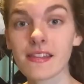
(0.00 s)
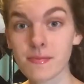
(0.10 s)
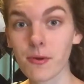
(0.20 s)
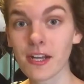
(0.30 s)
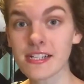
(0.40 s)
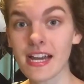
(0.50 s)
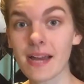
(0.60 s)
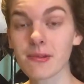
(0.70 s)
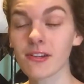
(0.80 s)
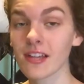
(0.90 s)
By this point in
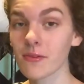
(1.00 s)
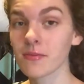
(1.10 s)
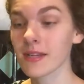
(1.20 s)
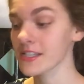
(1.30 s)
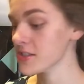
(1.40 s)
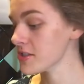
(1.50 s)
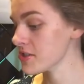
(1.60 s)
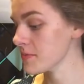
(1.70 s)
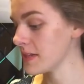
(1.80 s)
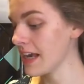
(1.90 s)
time, your liquid mixture
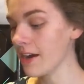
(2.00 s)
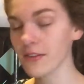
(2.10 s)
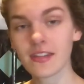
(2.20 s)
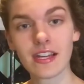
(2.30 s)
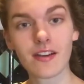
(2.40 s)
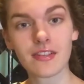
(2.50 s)
should be out of the